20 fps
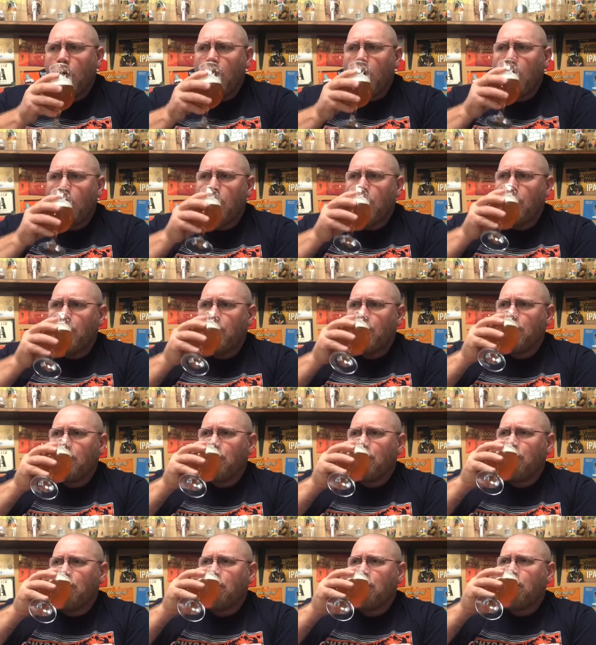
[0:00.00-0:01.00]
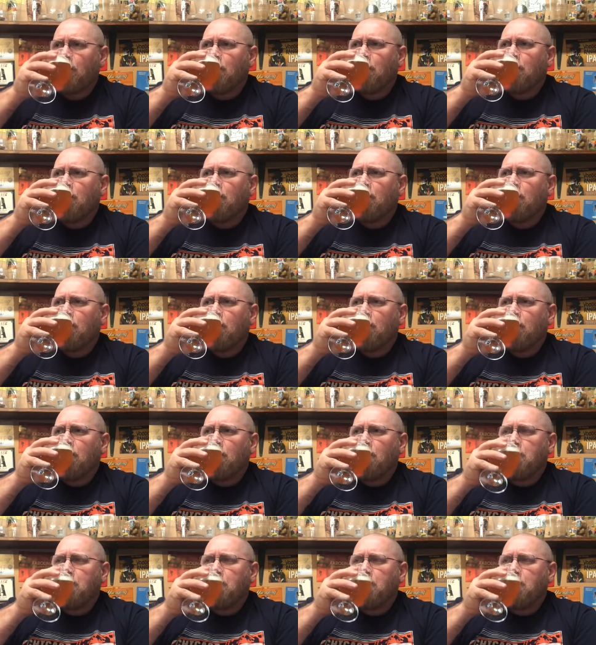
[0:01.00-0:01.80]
Nobody speaks.